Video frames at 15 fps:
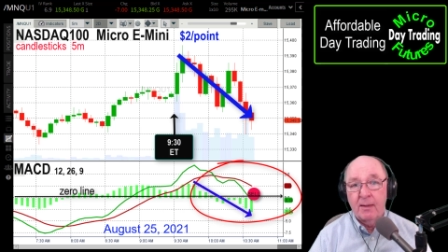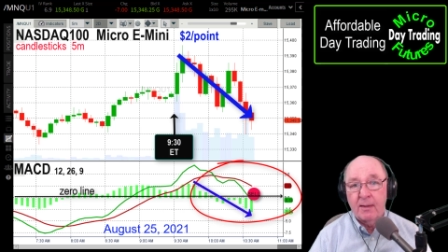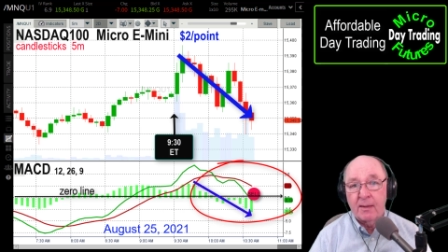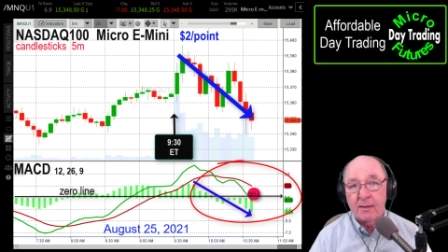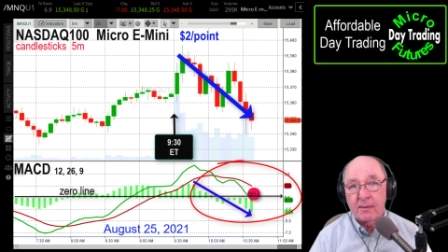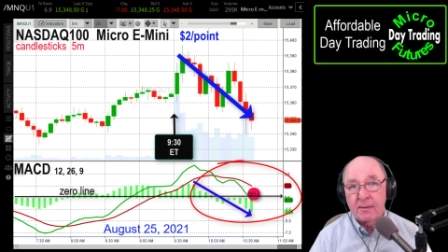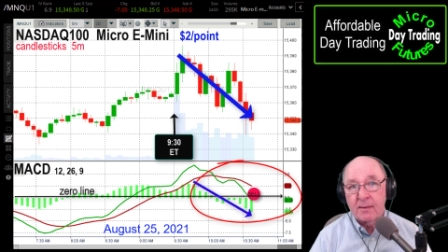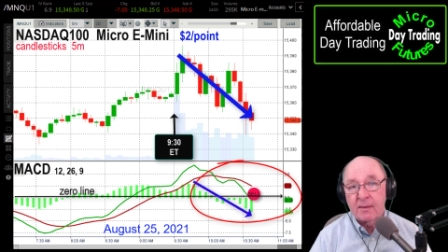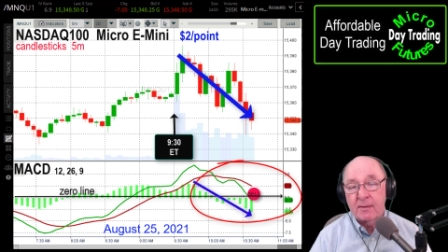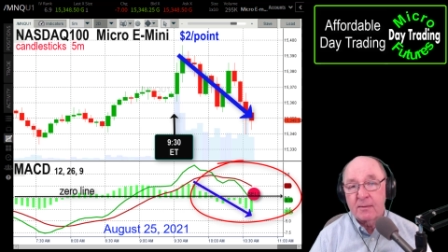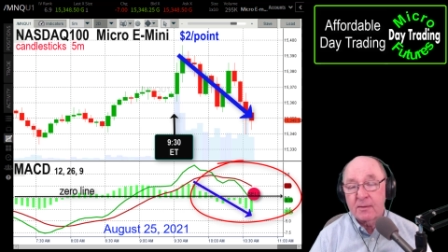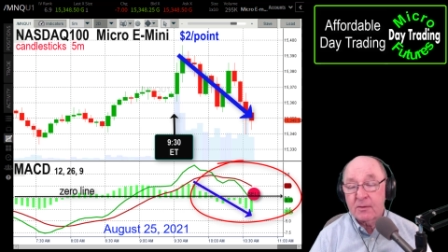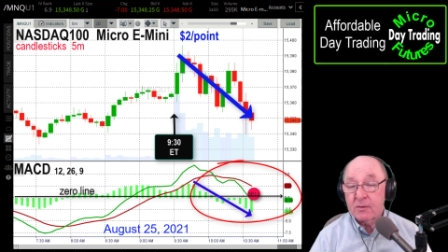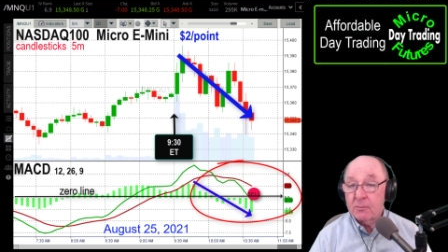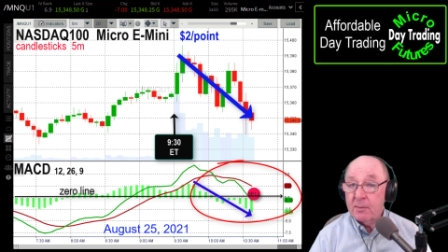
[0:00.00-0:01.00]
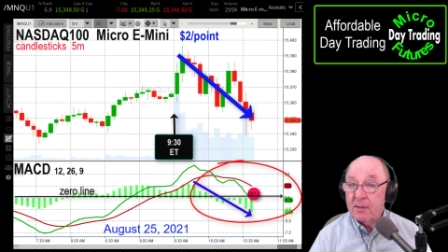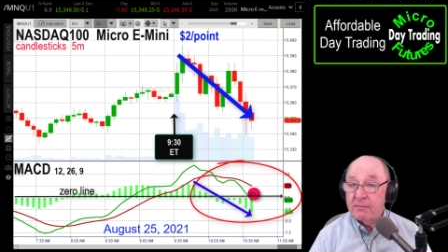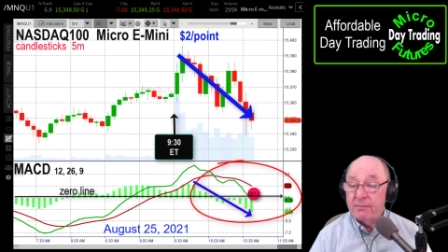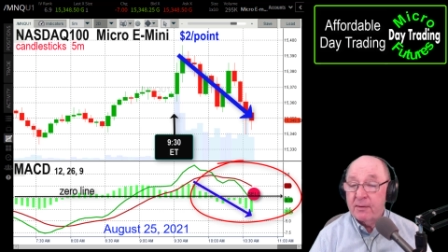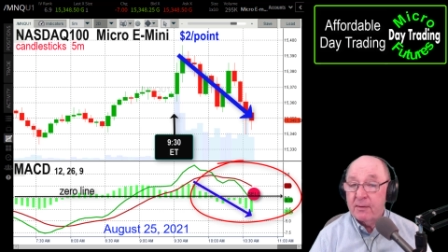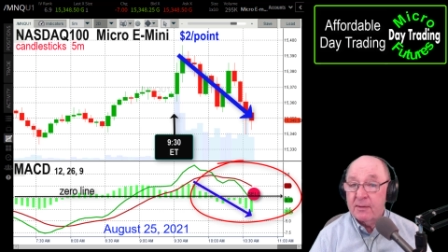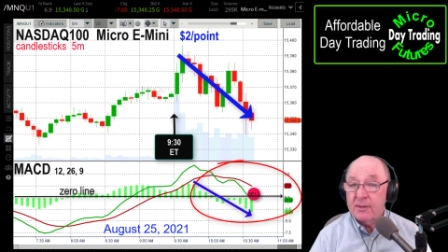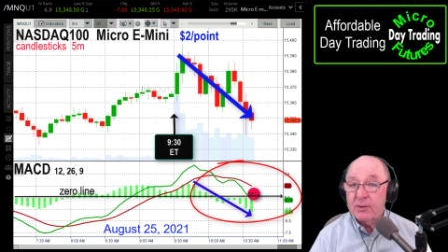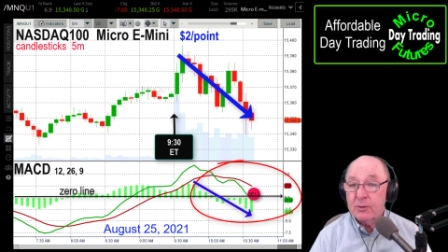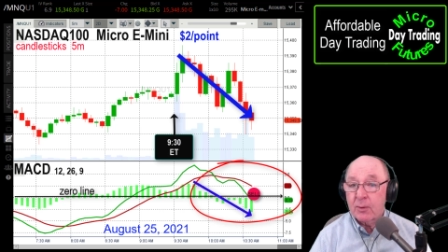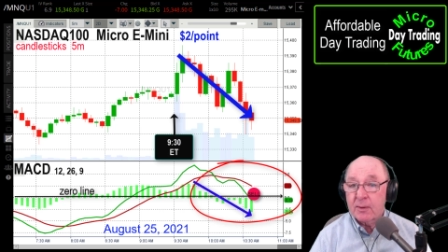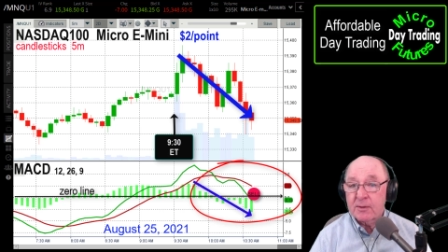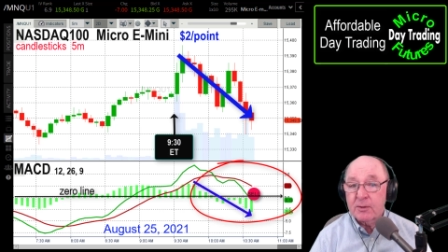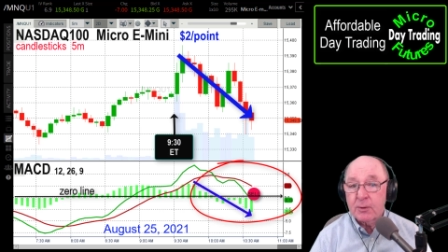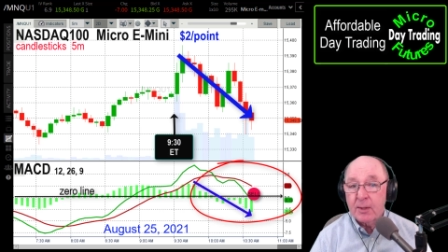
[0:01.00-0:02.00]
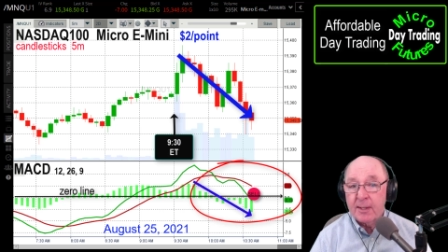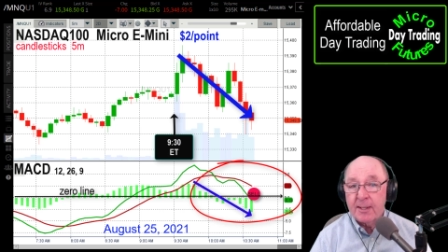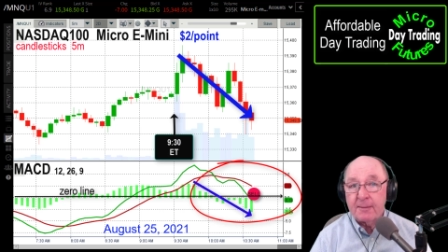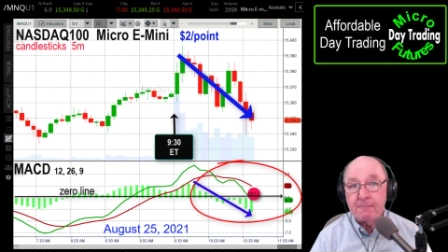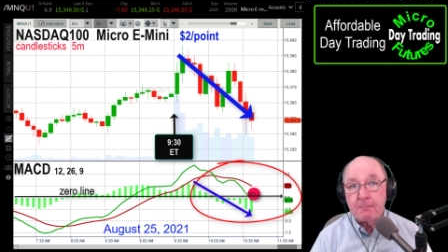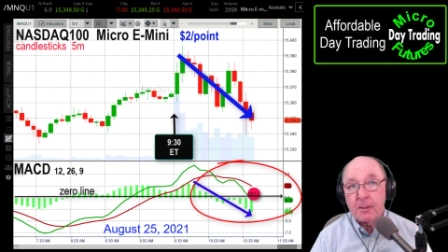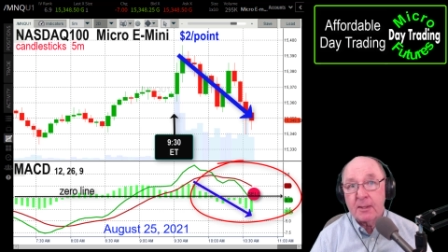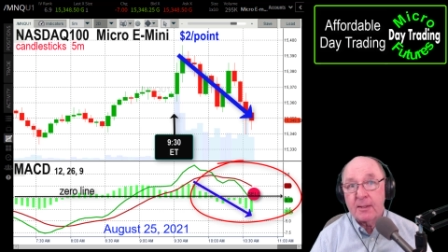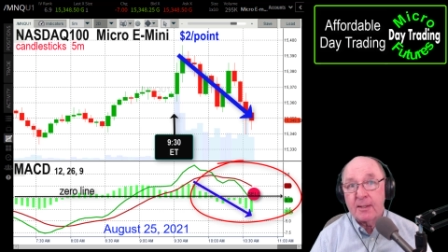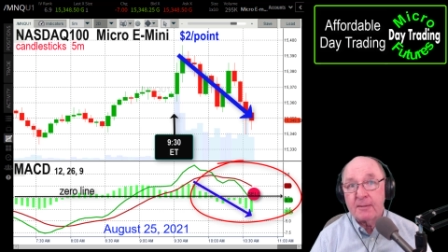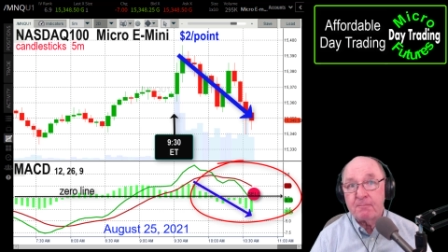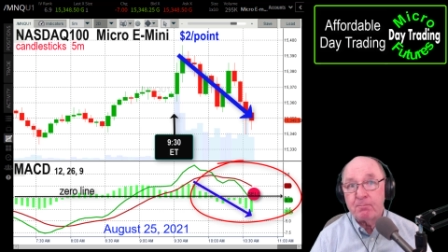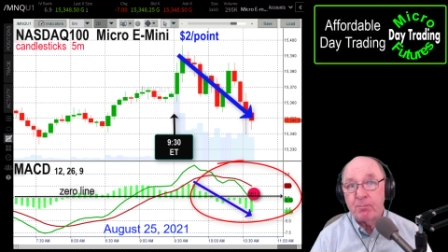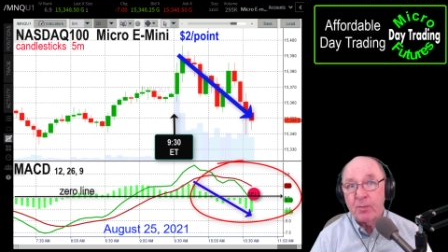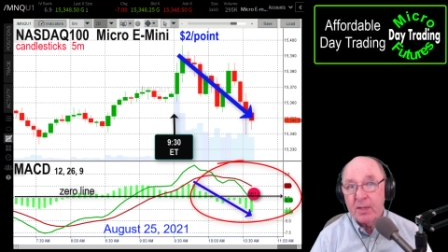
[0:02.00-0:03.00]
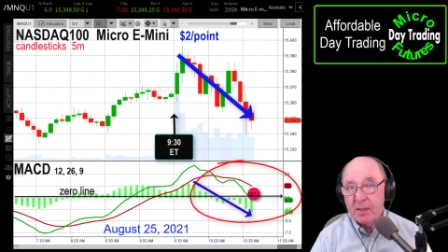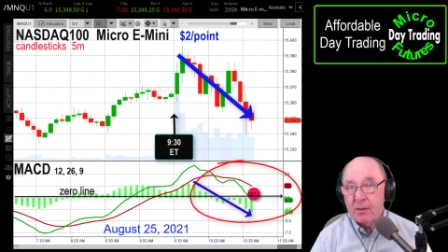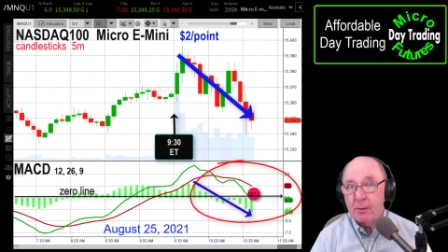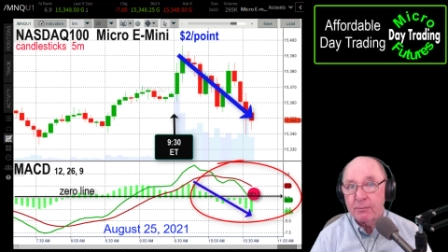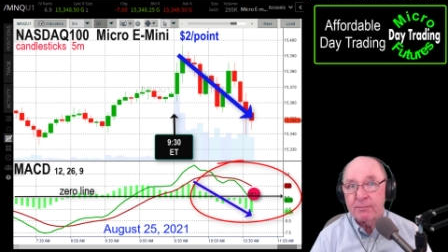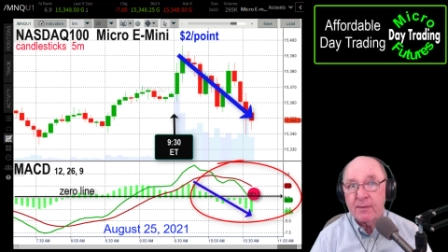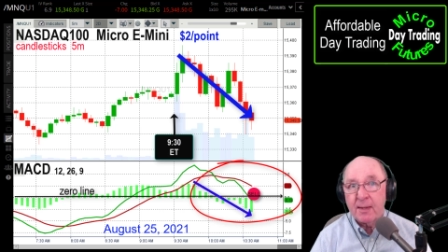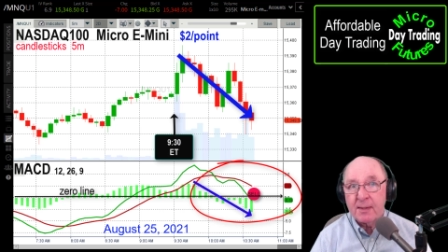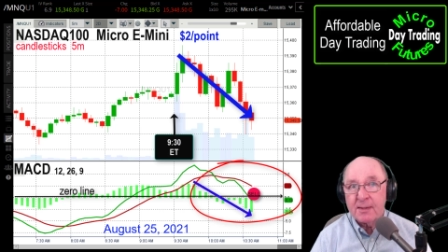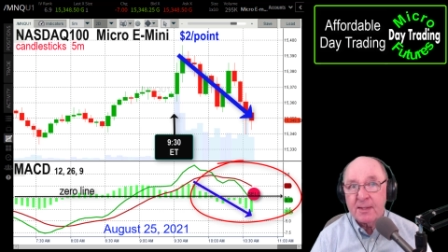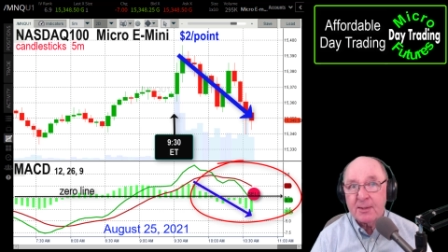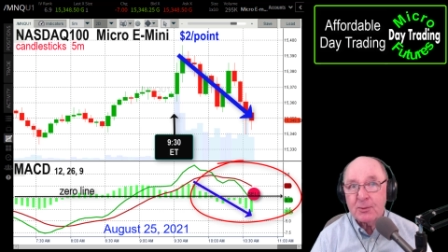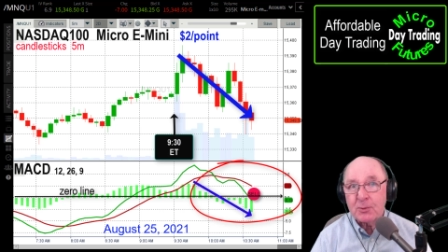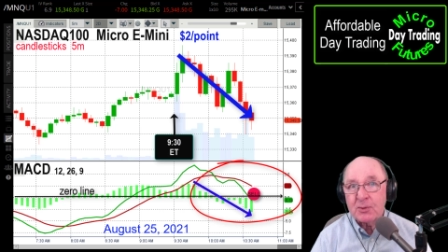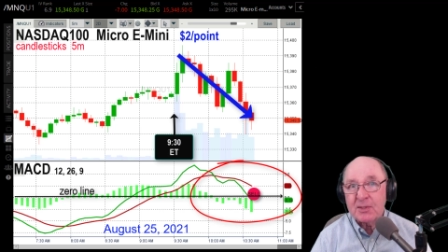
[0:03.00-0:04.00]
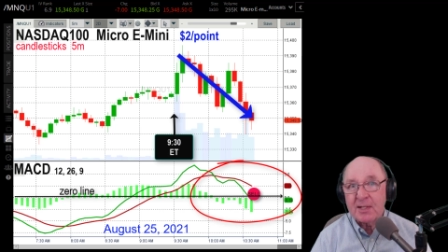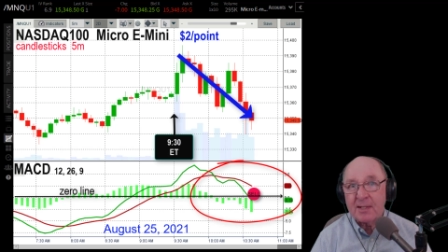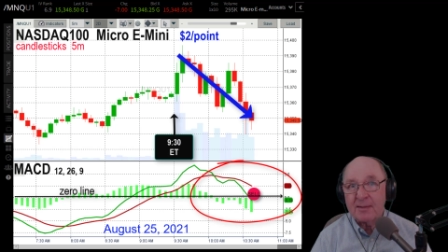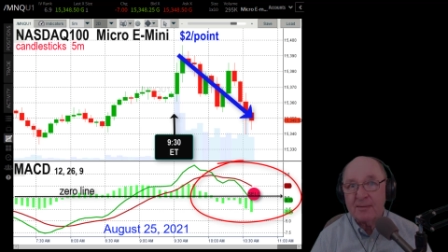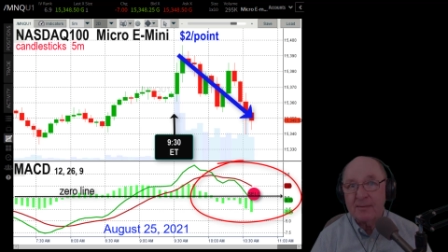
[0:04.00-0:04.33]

and this will be a fairly short trade, but I think you'll find it interesting.